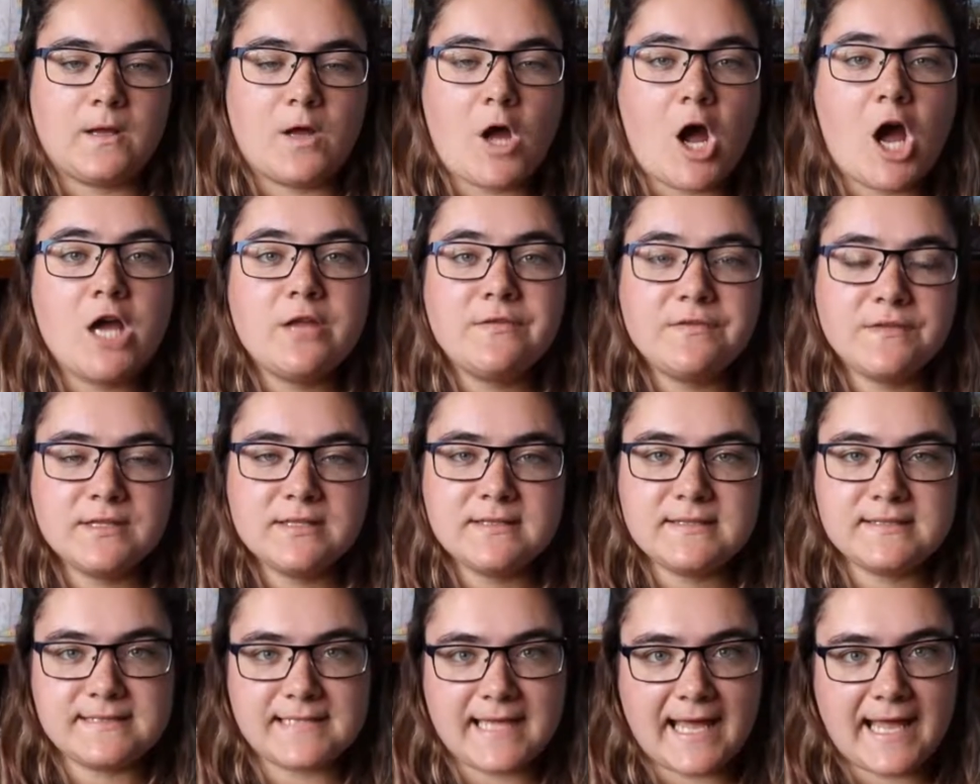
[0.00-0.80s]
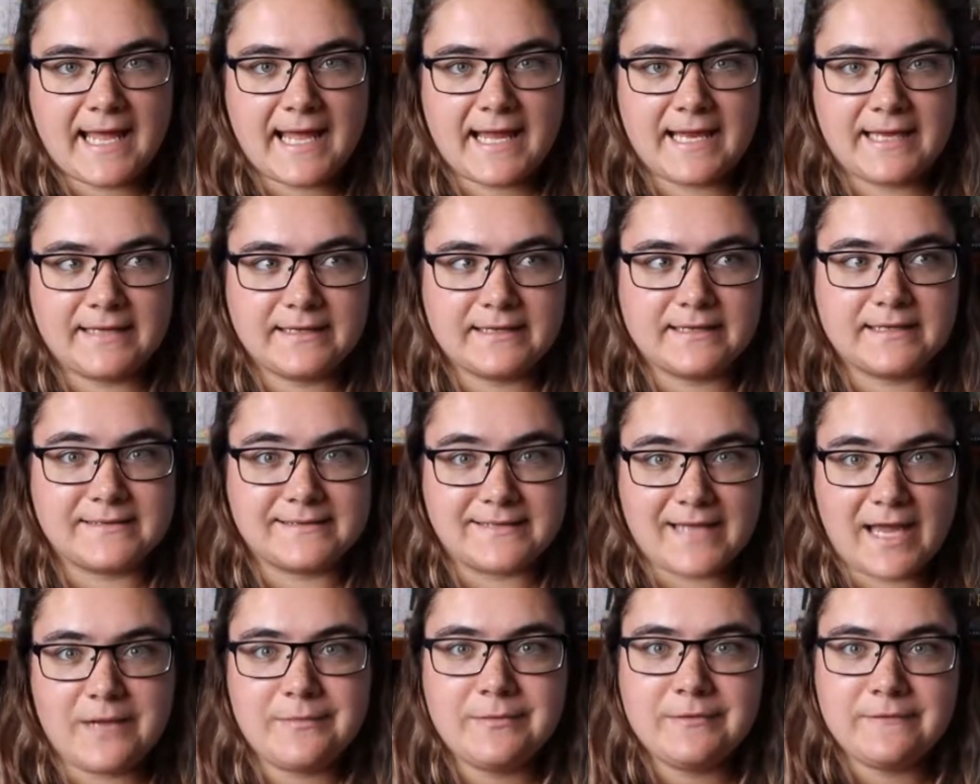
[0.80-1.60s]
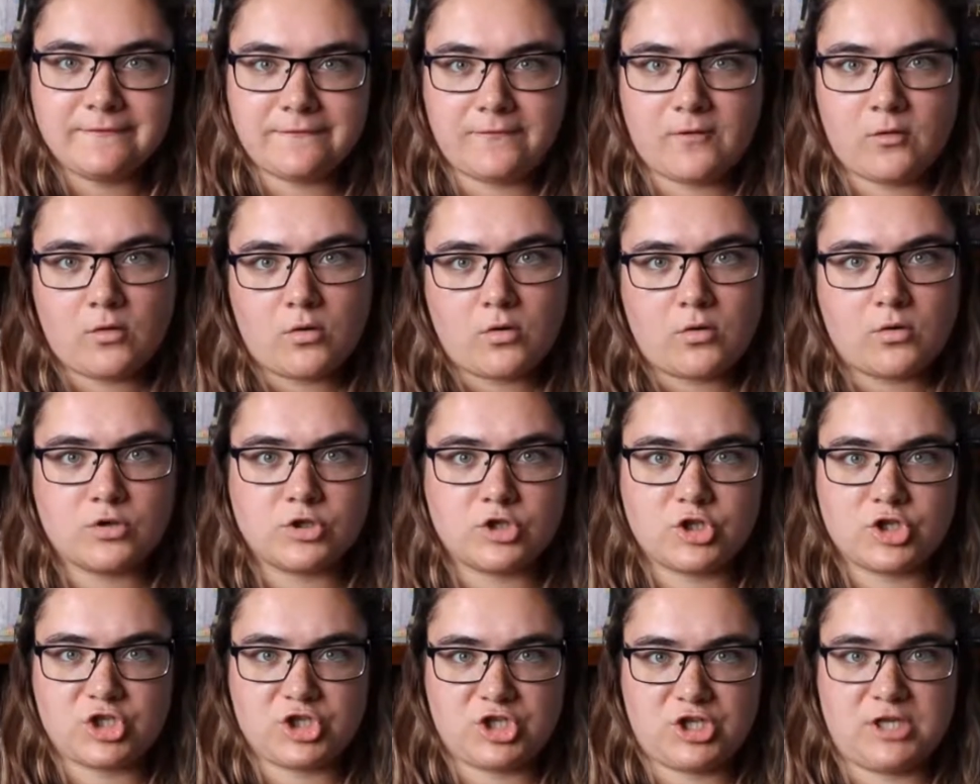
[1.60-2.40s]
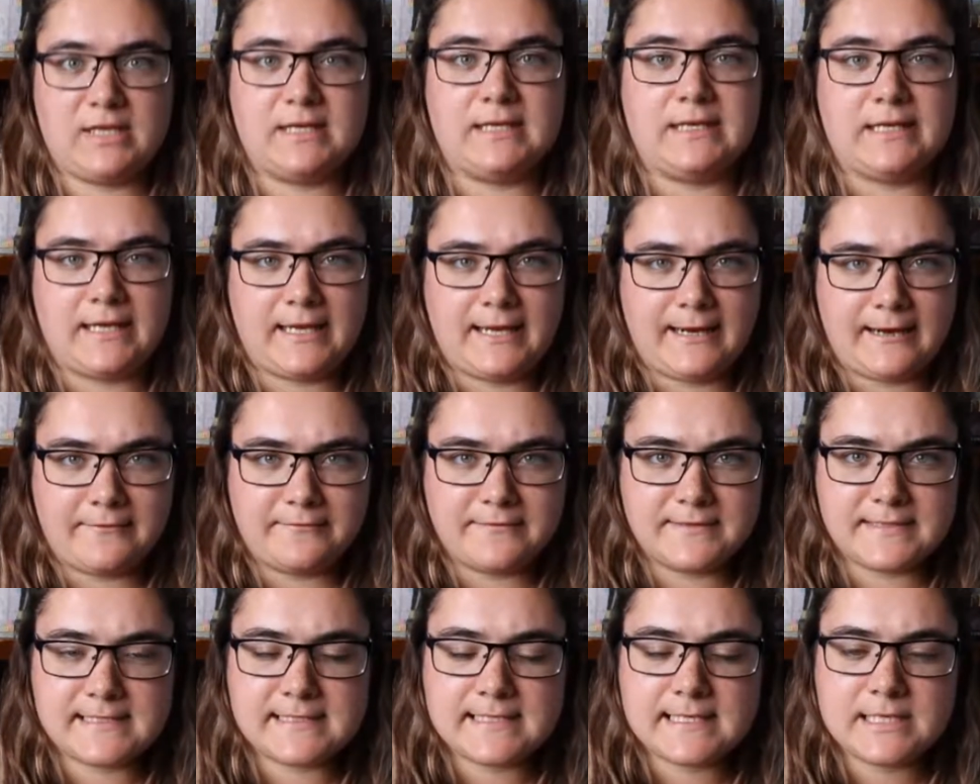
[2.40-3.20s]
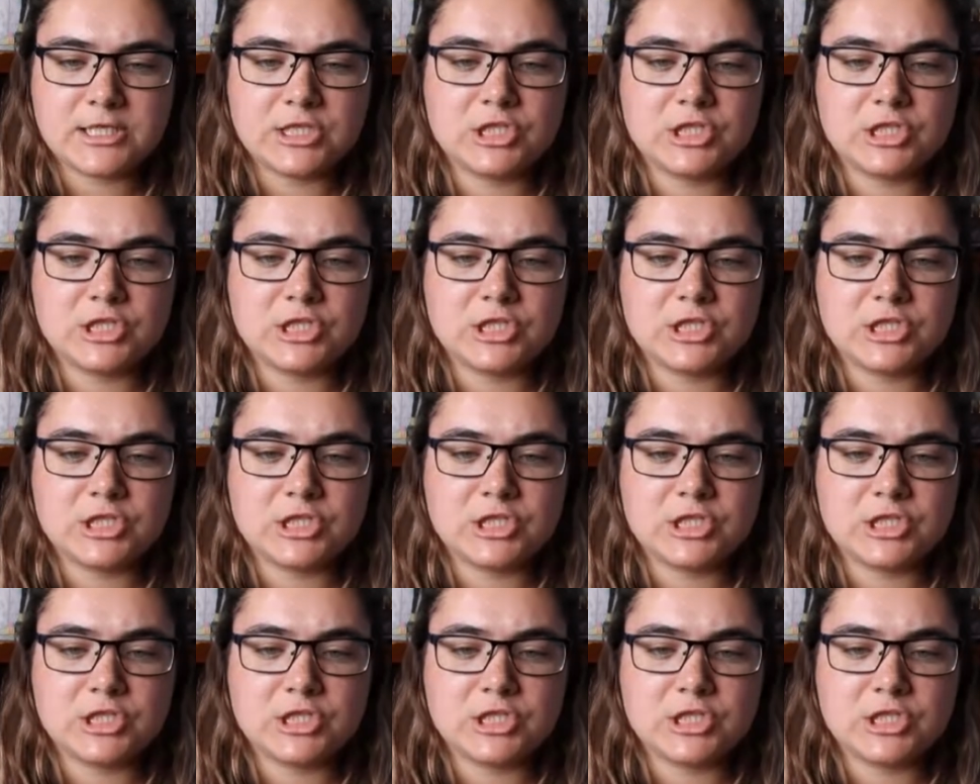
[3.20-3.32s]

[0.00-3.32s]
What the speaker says: On this day, the day before she leaves,